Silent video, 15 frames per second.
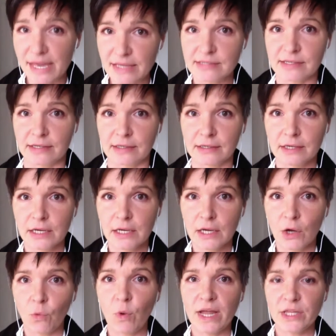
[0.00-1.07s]

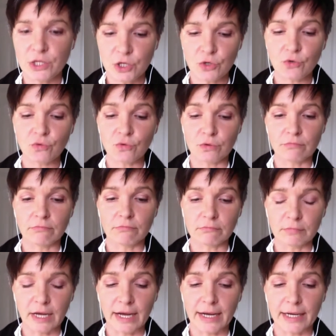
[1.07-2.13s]
childlike curiosity,
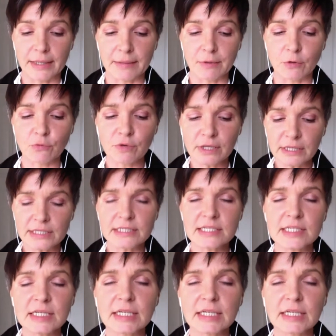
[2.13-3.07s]
wide-eyed wonder.